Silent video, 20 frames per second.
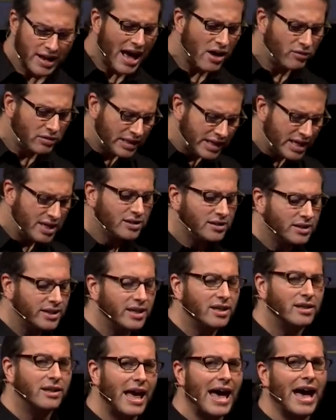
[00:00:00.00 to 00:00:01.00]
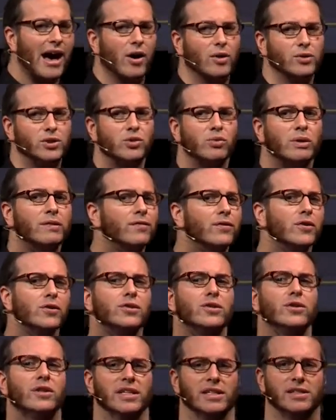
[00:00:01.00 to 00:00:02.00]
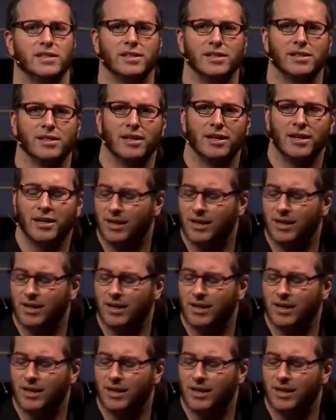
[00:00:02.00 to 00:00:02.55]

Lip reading: now legally allowed to refer to this